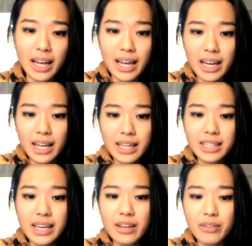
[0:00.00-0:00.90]

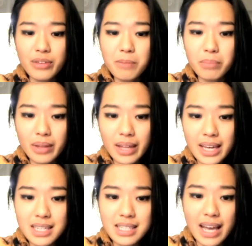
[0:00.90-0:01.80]
and if he
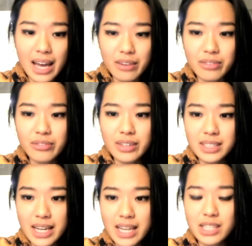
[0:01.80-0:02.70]
plays f
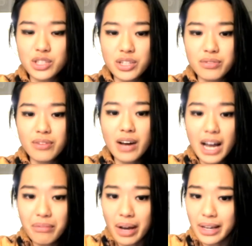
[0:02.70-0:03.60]
takes
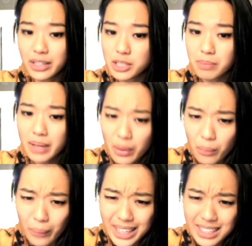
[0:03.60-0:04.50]
g5, I just play
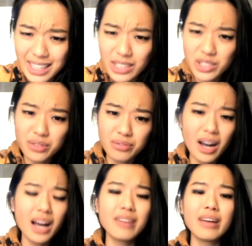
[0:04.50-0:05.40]
queen takes
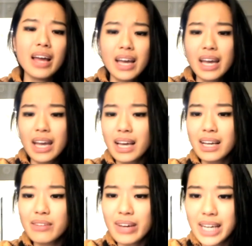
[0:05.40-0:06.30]
g5.
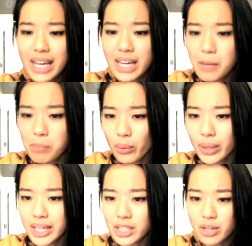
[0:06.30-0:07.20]
And if at any
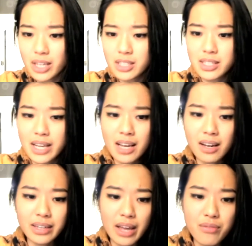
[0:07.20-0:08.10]
point he tries to take
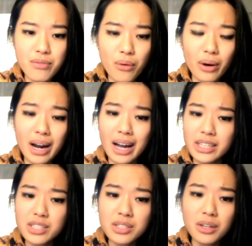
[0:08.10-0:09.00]
on a4,
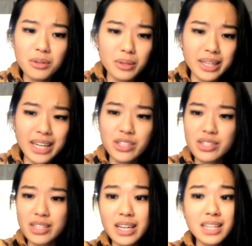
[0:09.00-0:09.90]
I just go rook
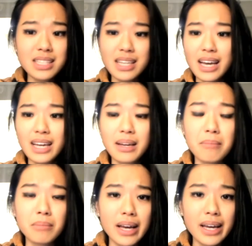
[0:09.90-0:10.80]
h6, and
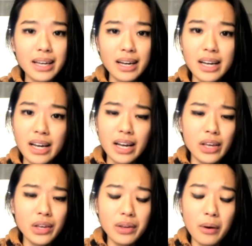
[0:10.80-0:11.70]
I'm like,
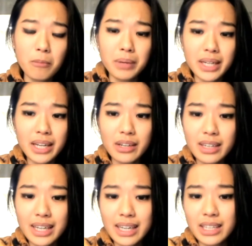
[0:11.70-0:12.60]
yo, buddy,
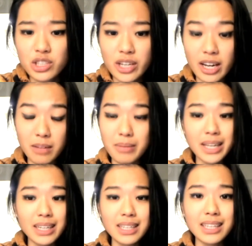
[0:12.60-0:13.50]
you're getting
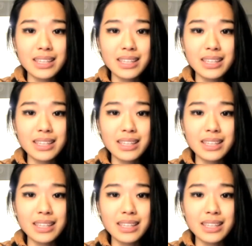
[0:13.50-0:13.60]
checkmated in